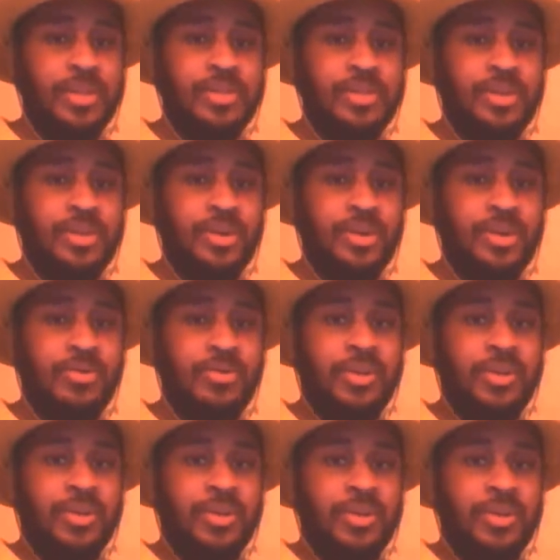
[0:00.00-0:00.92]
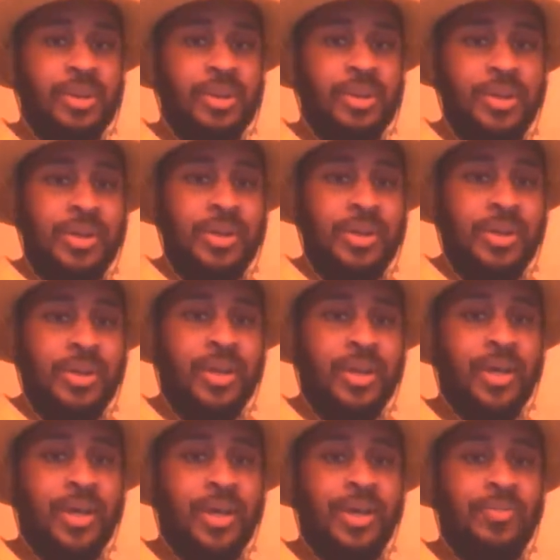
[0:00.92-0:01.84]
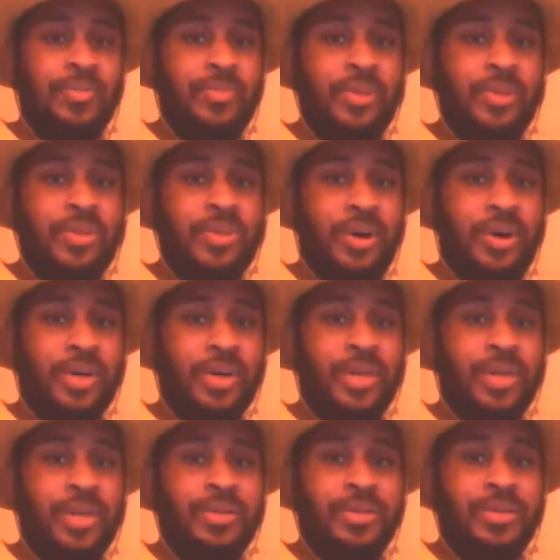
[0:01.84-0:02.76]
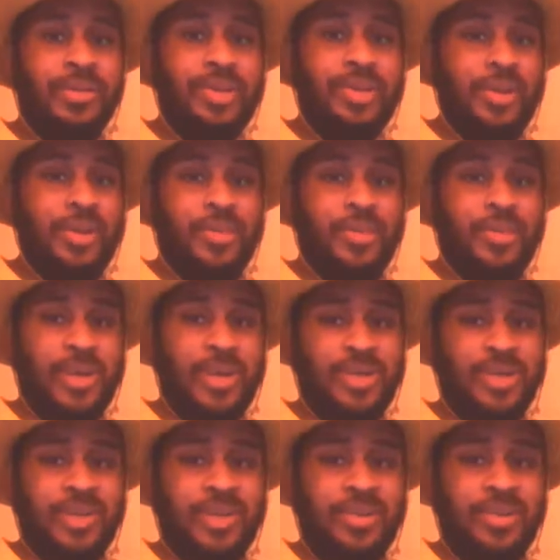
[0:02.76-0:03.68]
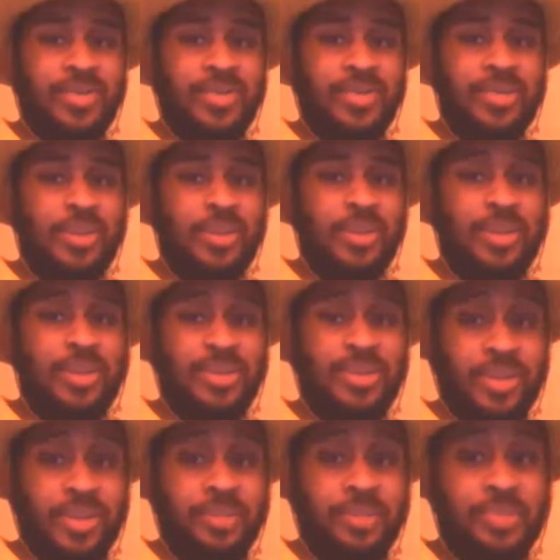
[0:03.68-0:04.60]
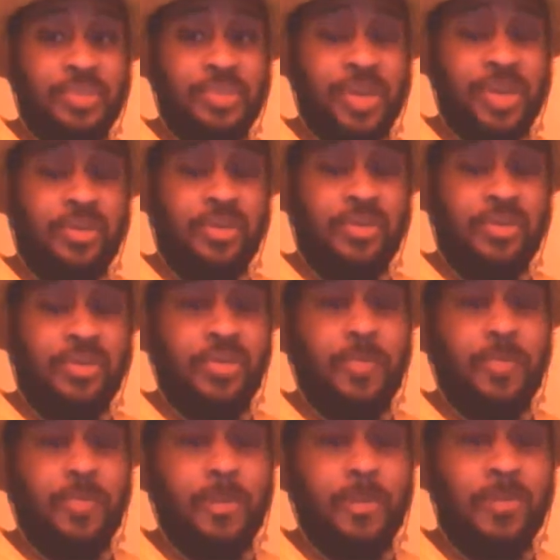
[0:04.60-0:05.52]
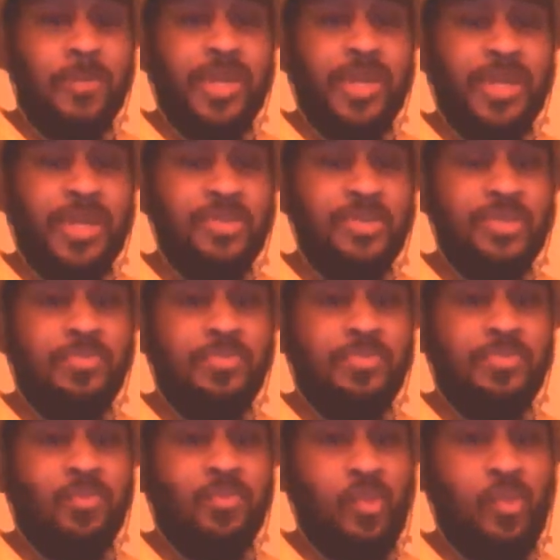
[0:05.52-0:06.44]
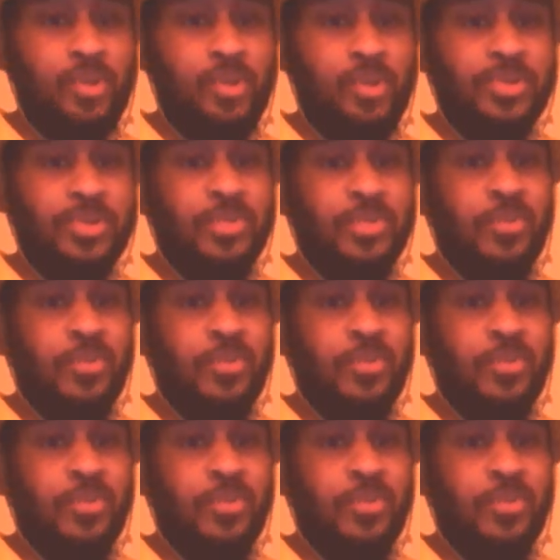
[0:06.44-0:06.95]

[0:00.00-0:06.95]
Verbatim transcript: So, uh, are talking. They're talking about Jonathan. They're talking about the um, Scarecrow when he gets a word, some